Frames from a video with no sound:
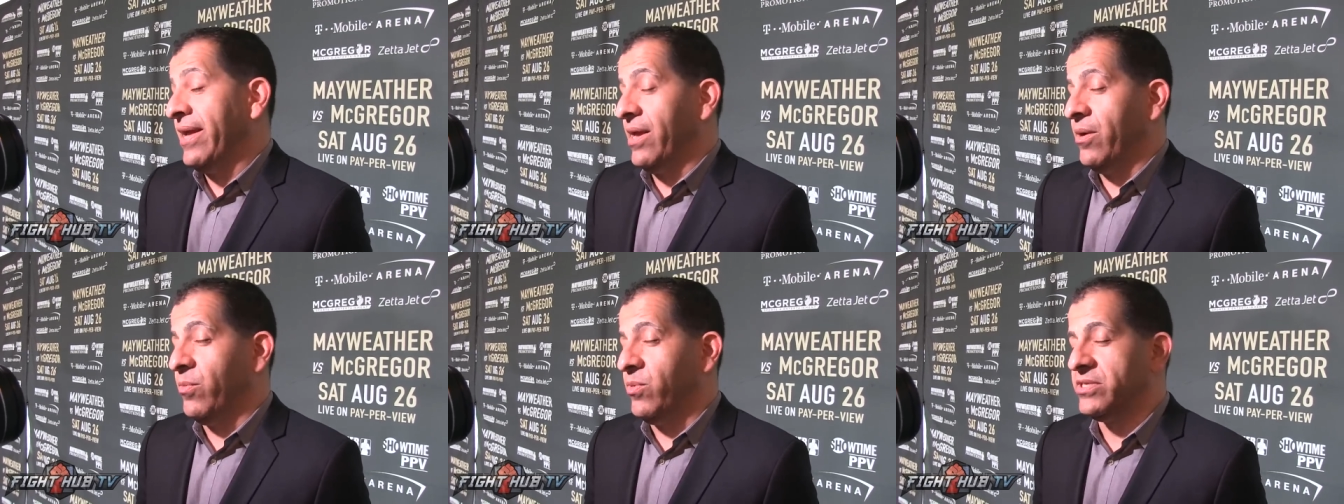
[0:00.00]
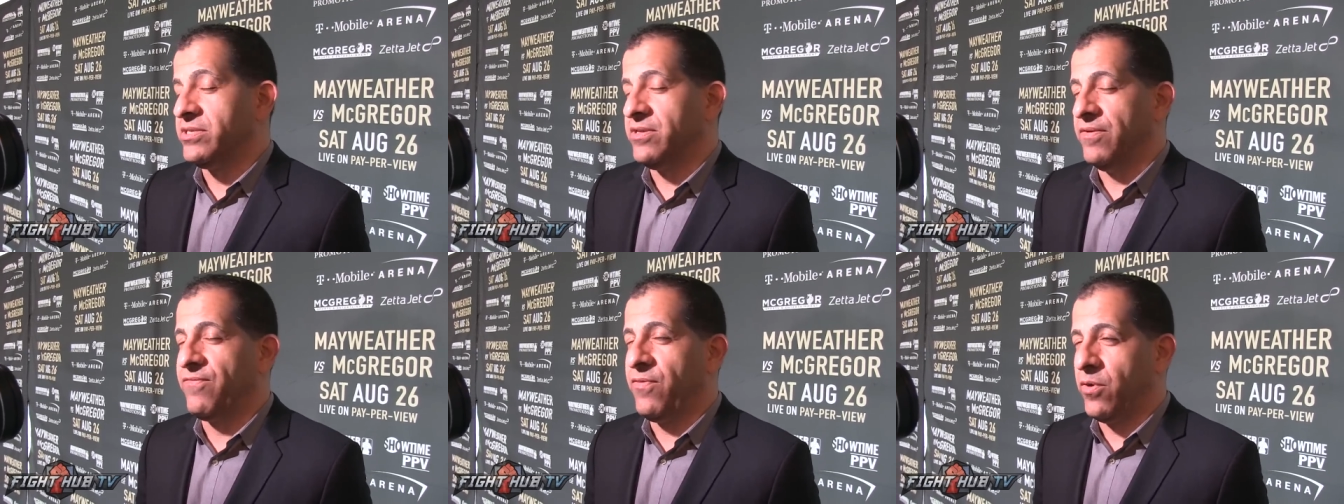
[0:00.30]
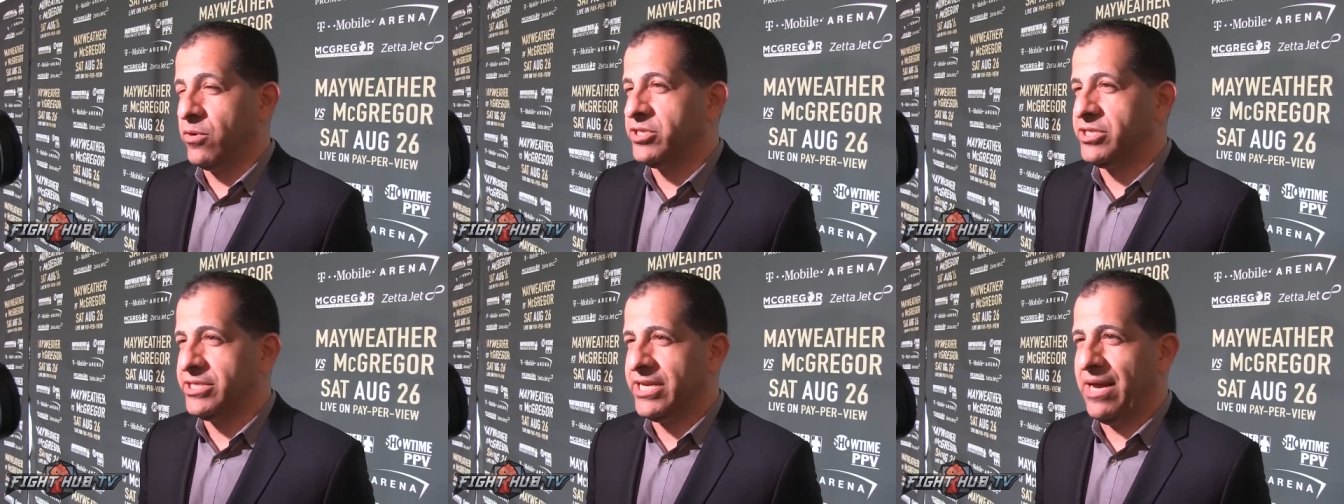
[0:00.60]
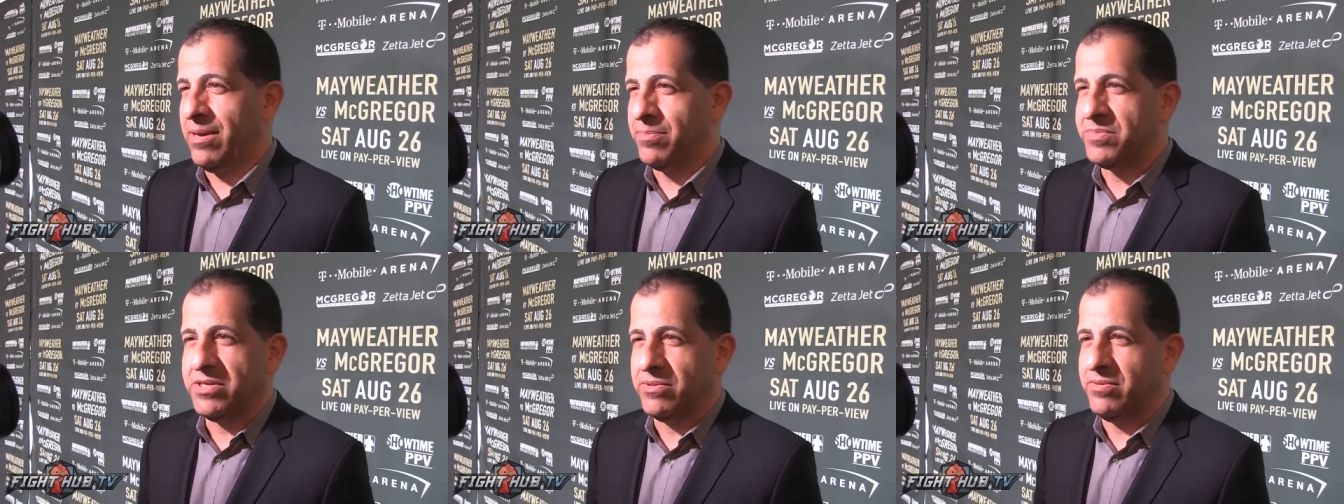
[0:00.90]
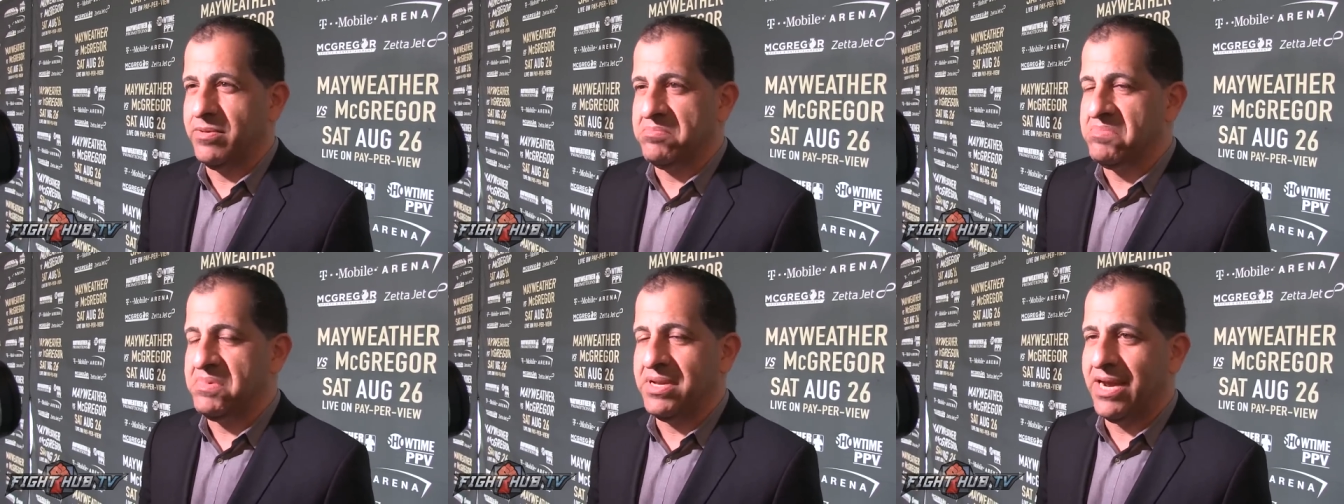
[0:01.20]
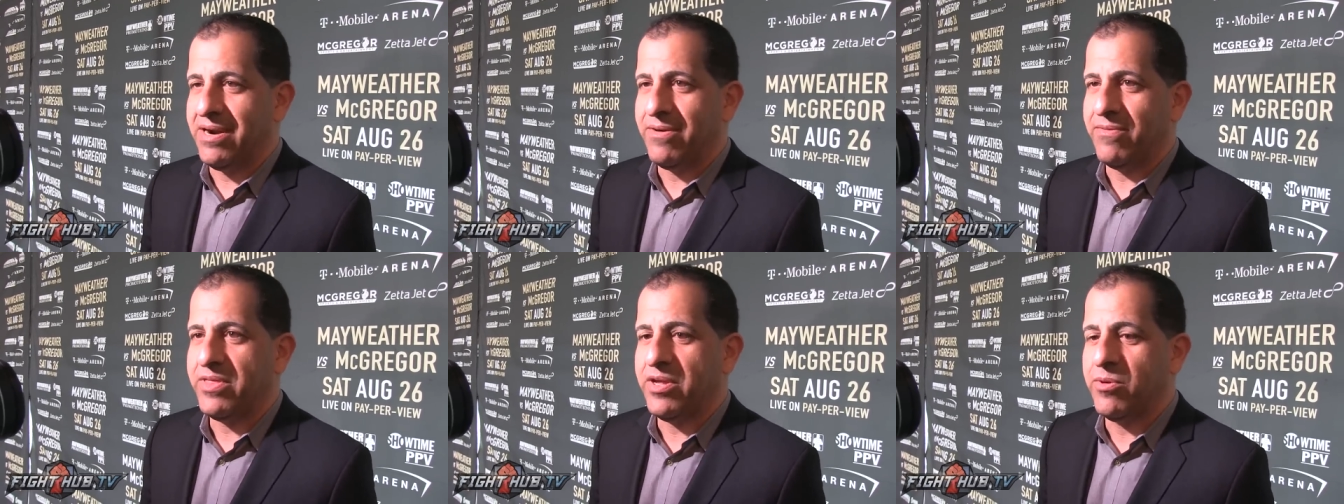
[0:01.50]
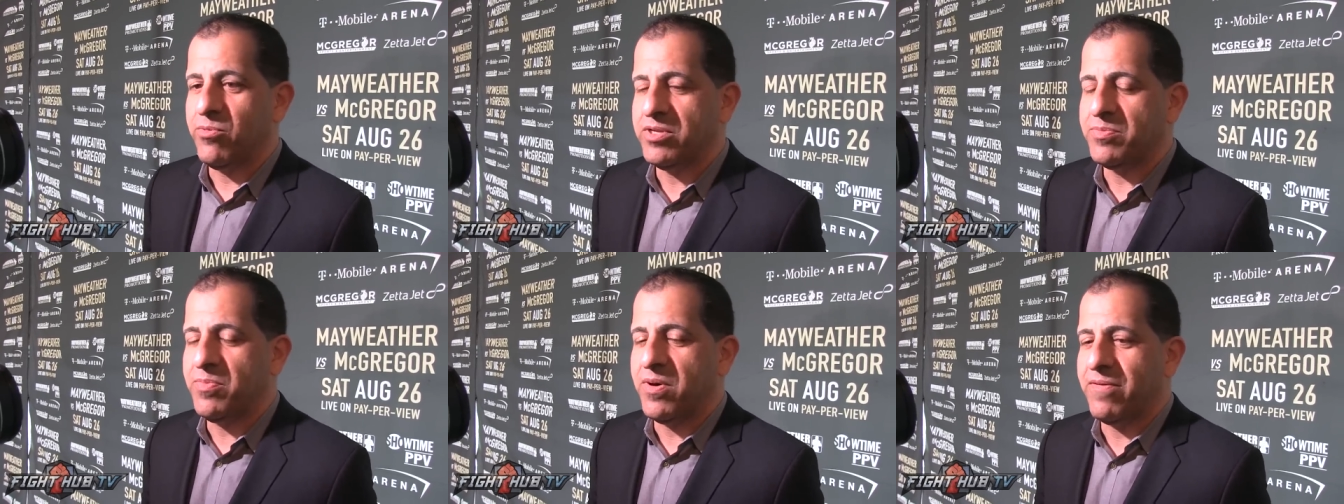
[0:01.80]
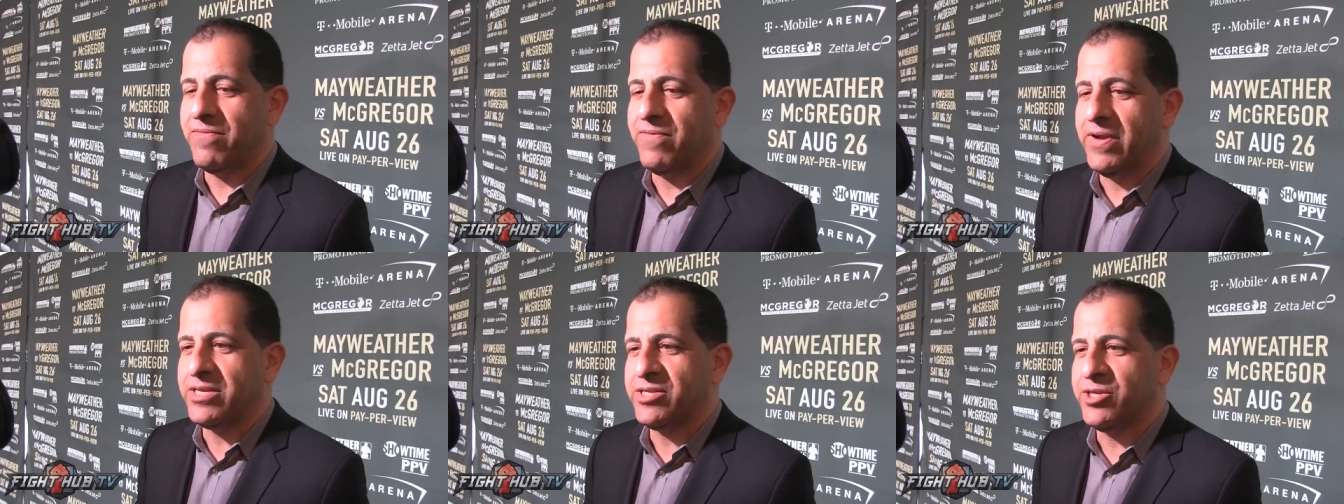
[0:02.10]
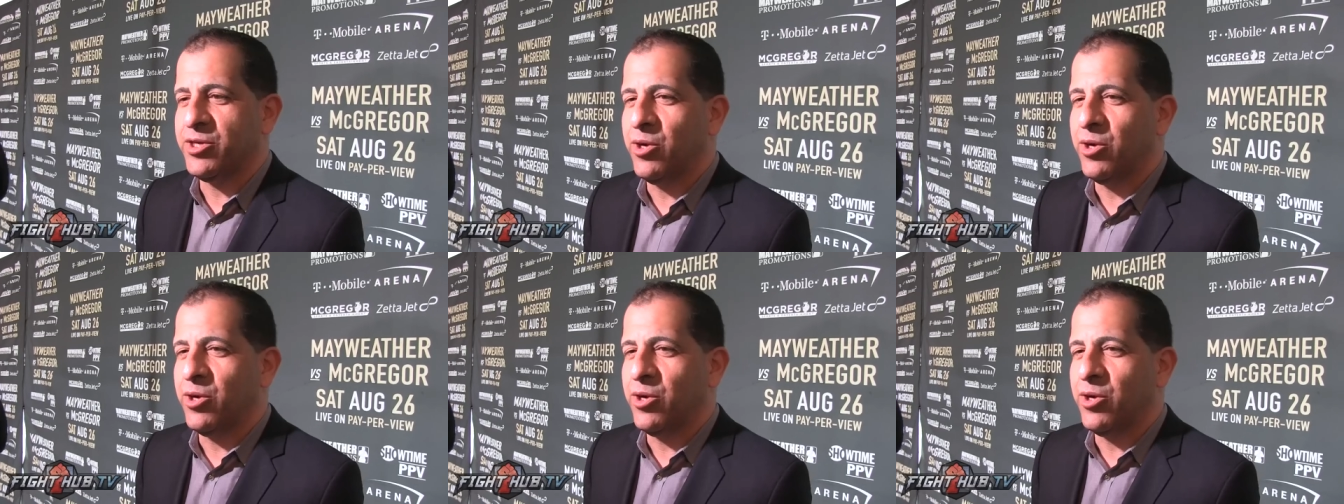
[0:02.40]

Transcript: It was the first stop, so not everything was perfect.